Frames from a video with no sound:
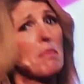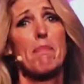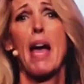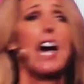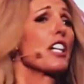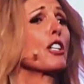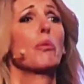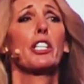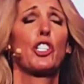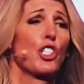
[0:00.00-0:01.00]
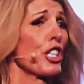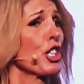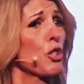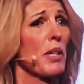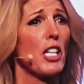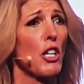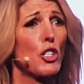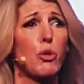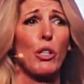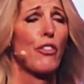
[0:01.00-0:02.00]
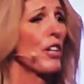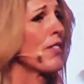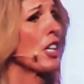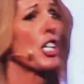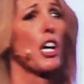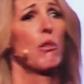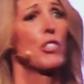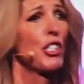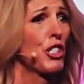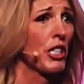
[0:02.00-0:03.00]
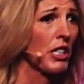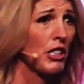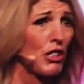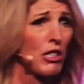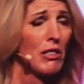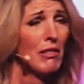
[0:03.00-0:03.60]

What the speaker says: matter what church we go to or if we even go to church.